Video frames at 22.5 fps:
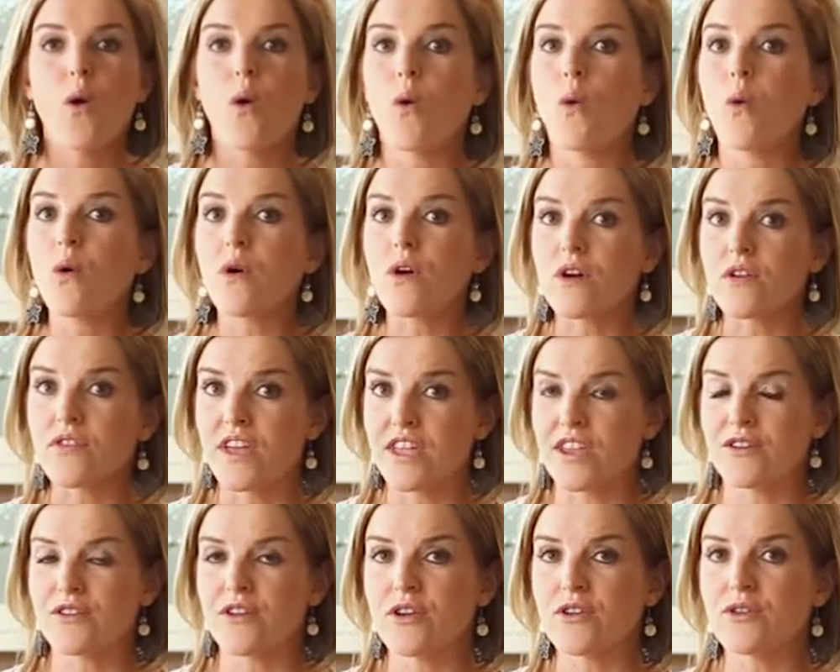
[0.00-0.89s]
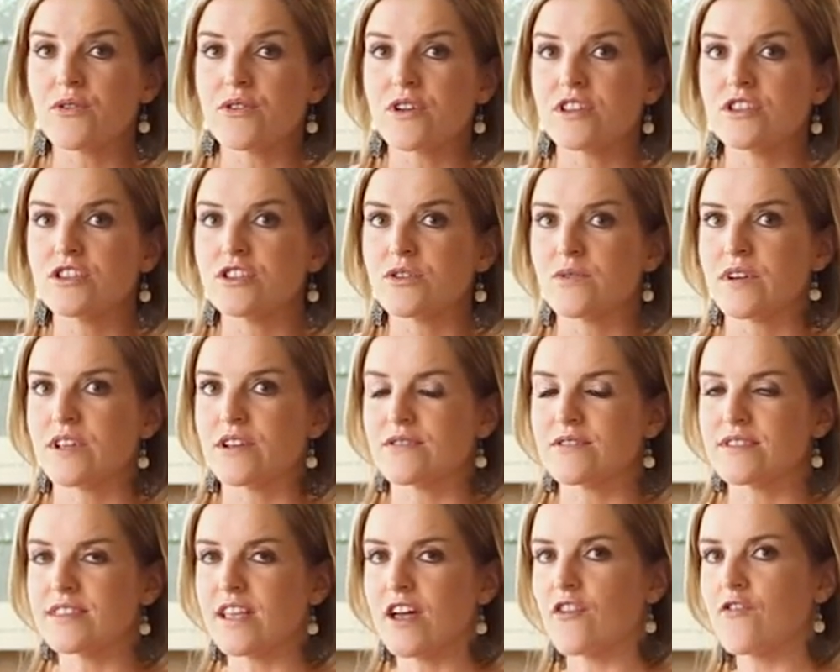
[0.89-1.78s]
or that you know you can do it
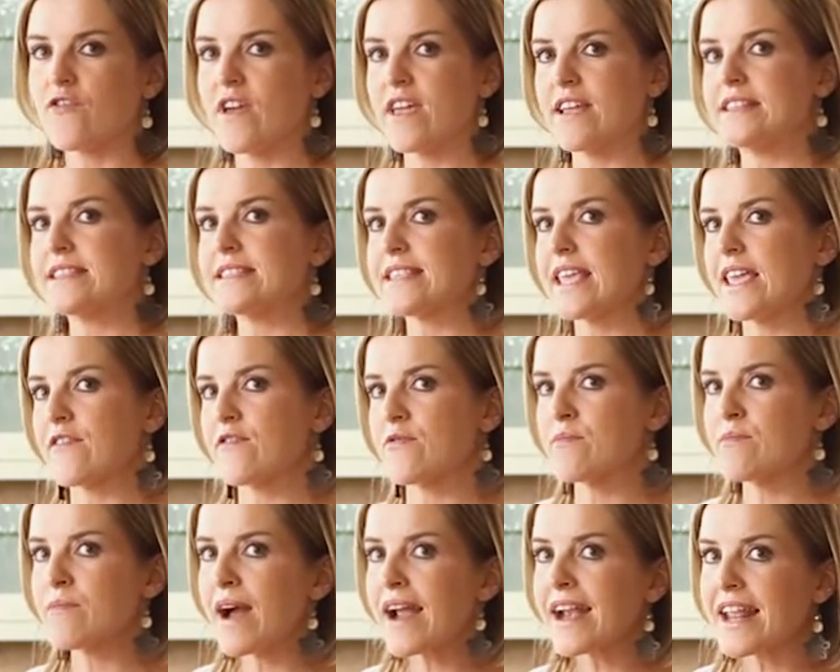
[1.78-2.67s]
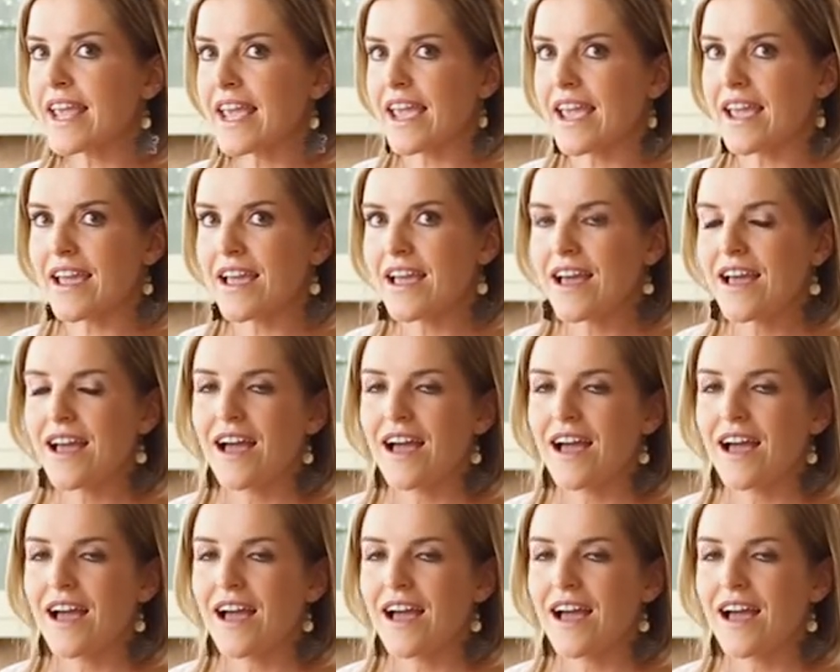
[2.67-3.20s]
yourself and save money,